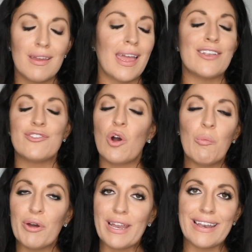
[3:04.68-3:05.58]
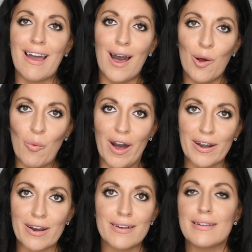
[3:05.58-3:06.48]
and don't put it in hot
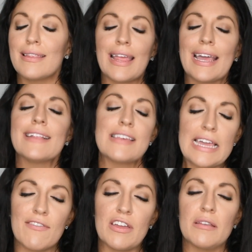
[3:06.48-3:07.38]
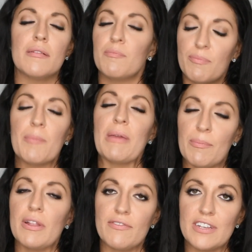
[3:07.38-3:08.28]
water. Like, it's a given, but
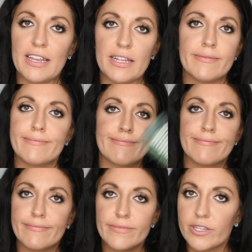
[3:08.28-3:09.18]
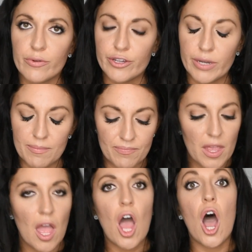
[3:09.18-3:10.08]
people have done it. Don't do it.
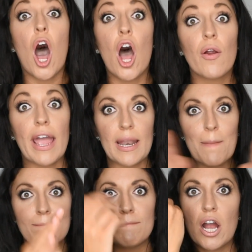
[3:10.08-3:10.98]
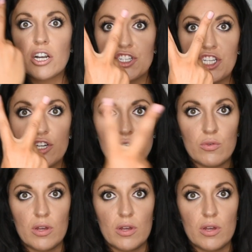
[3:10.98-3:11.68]
All right, part 2.